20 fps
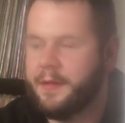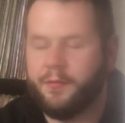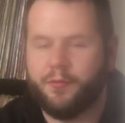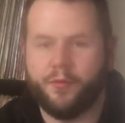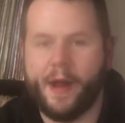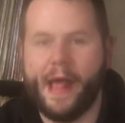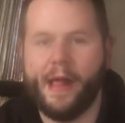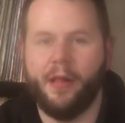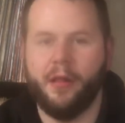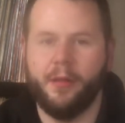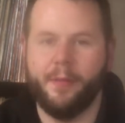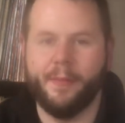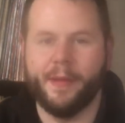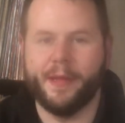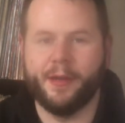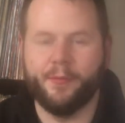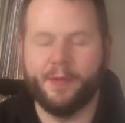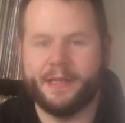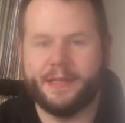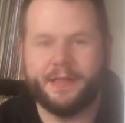realm
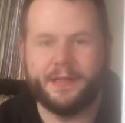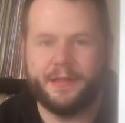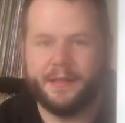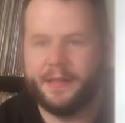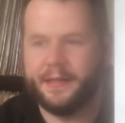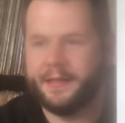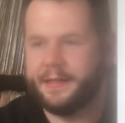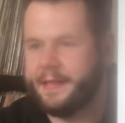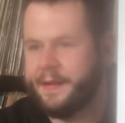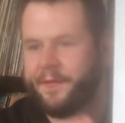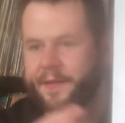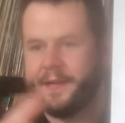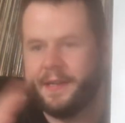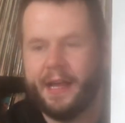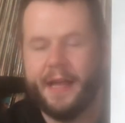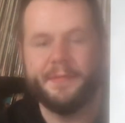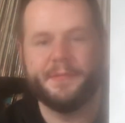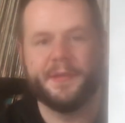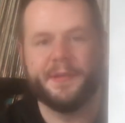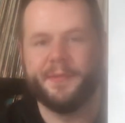in which different
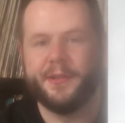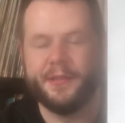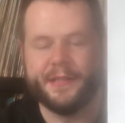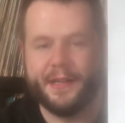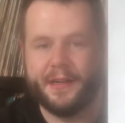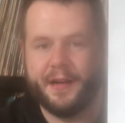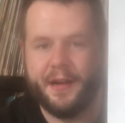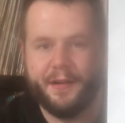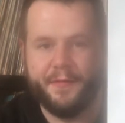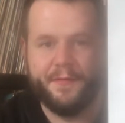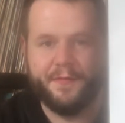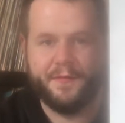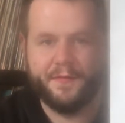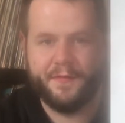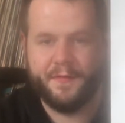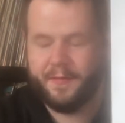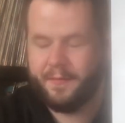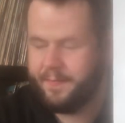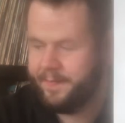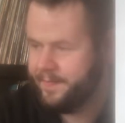types of music are
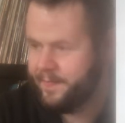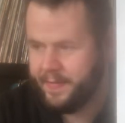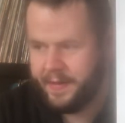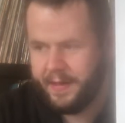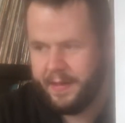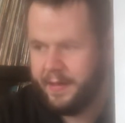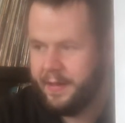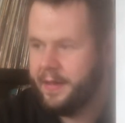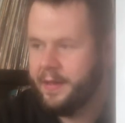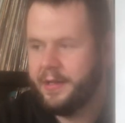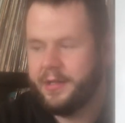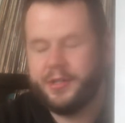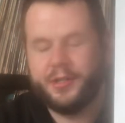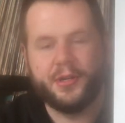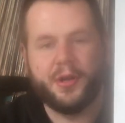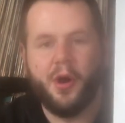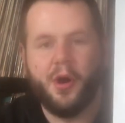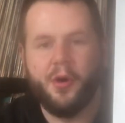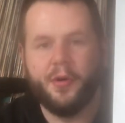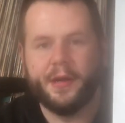
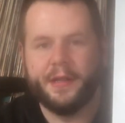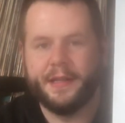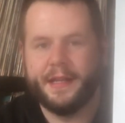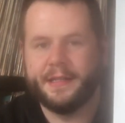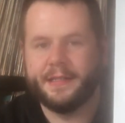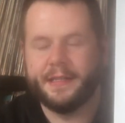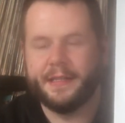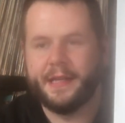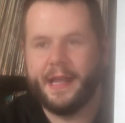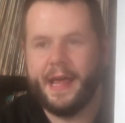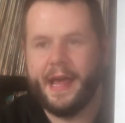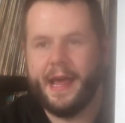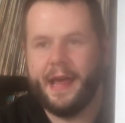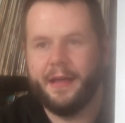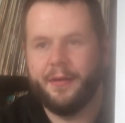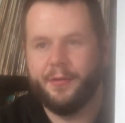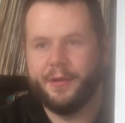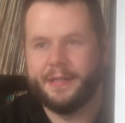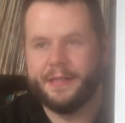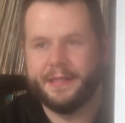shown and this and
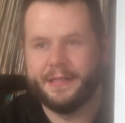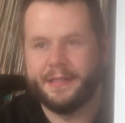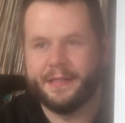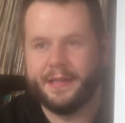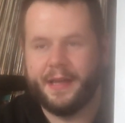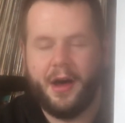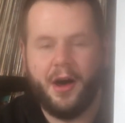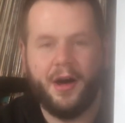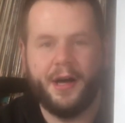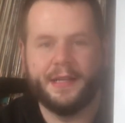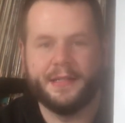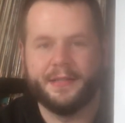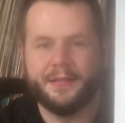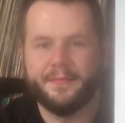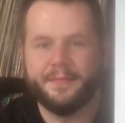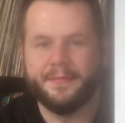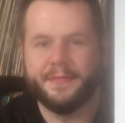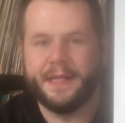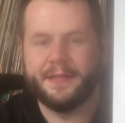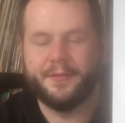that, which is
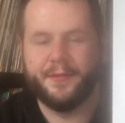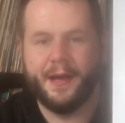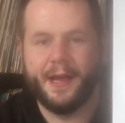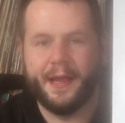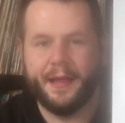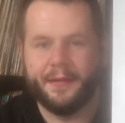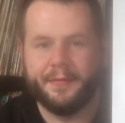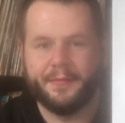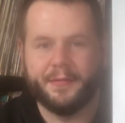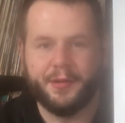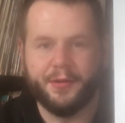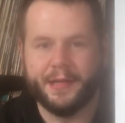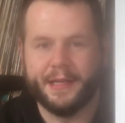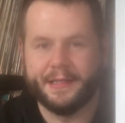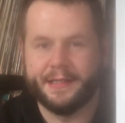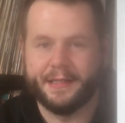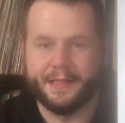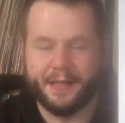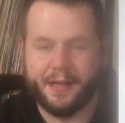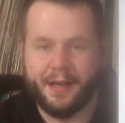awesome. That's why I do
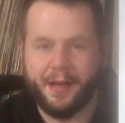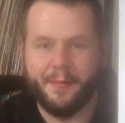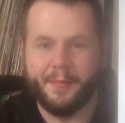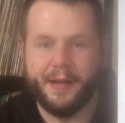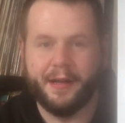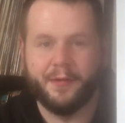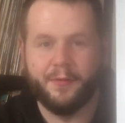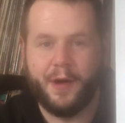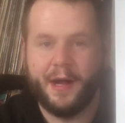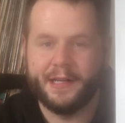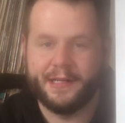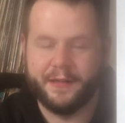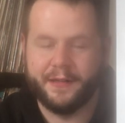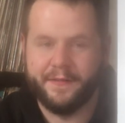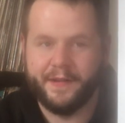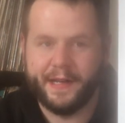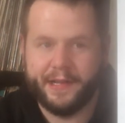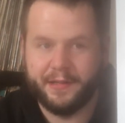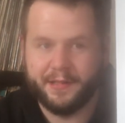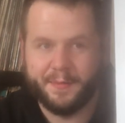this and come here and watch your
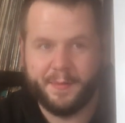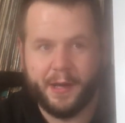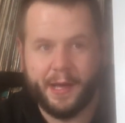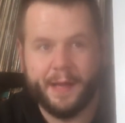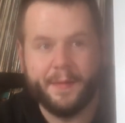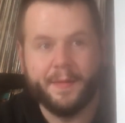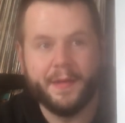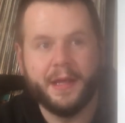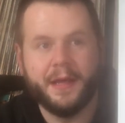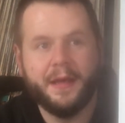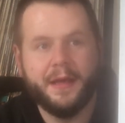videos. But